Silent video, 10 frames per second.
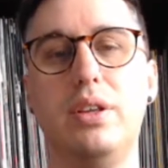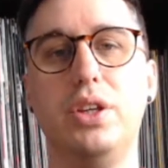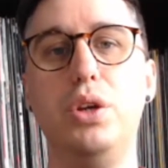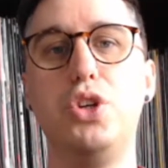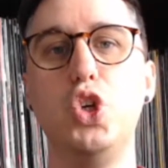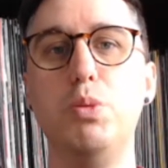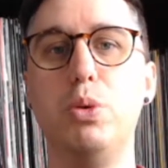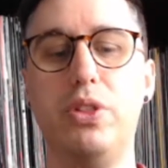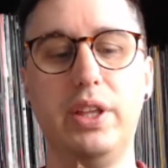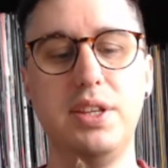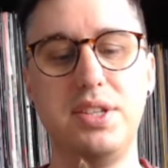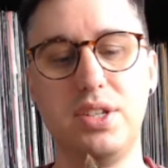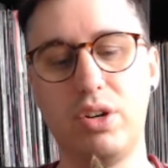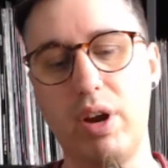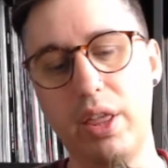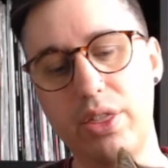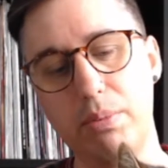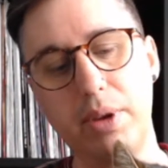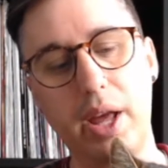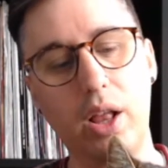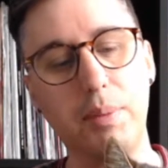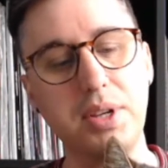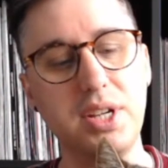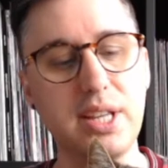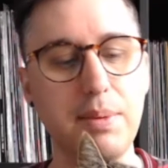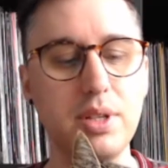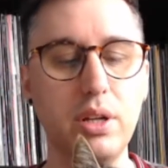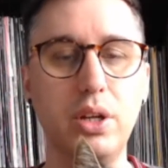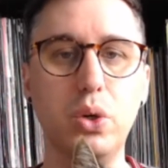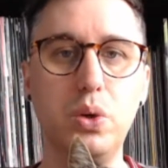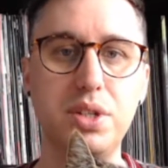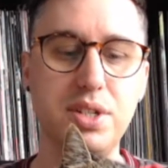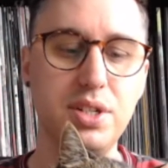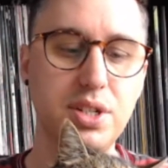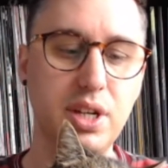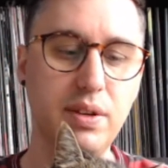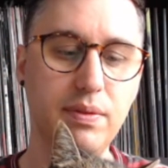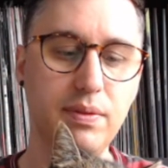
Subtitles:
YouTube will think this is a great thumbnail. I mean, she's absolutely gorgeous, isn't she?